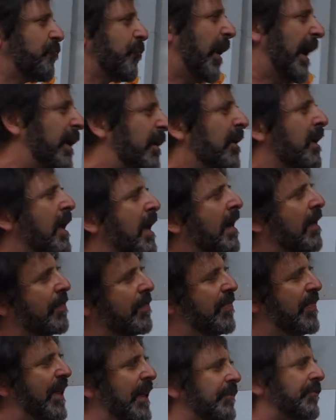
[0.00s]
trade.
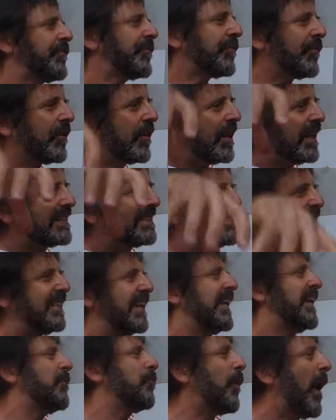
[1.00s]
This
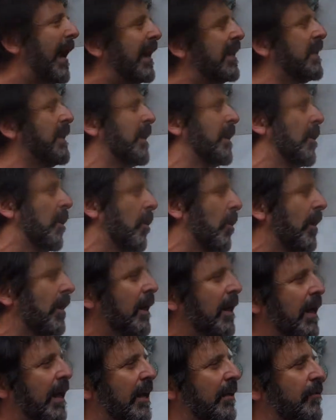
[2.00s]
city right here
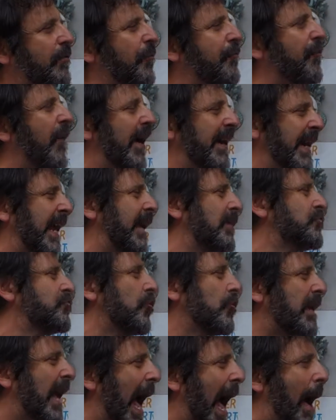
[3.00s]
is the financial
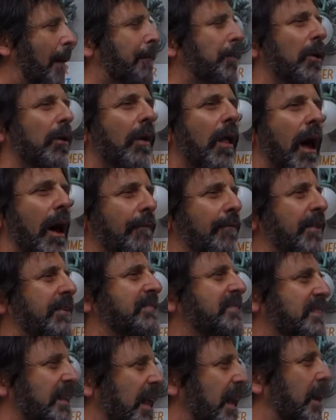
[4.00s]
capital of the
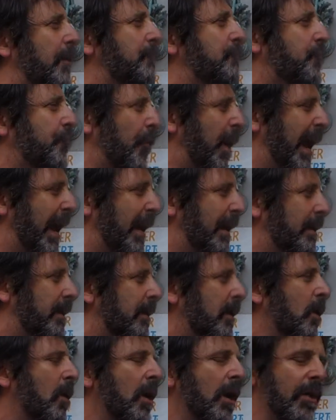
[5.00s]
slave trade.
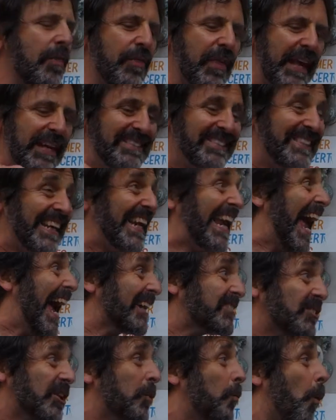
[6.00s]
The city
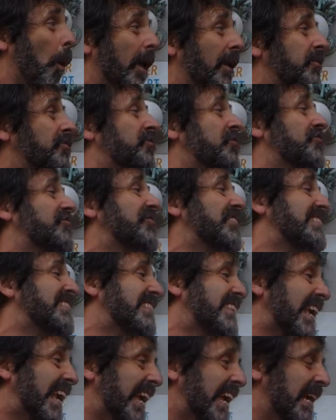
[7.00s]
actually wanted to
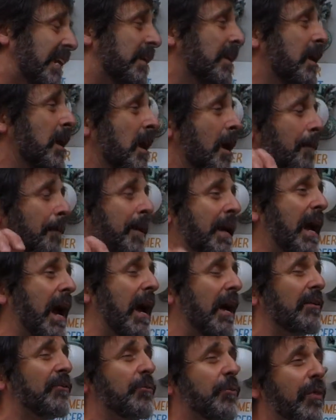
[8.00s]
secede
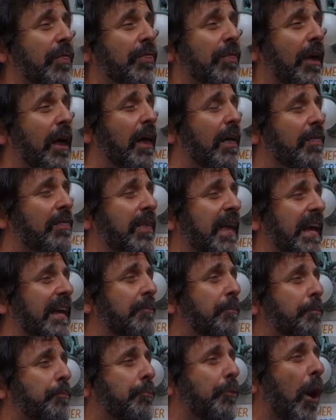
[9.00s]
because the
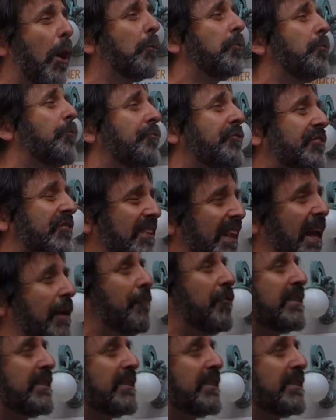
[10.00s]
pro-slavery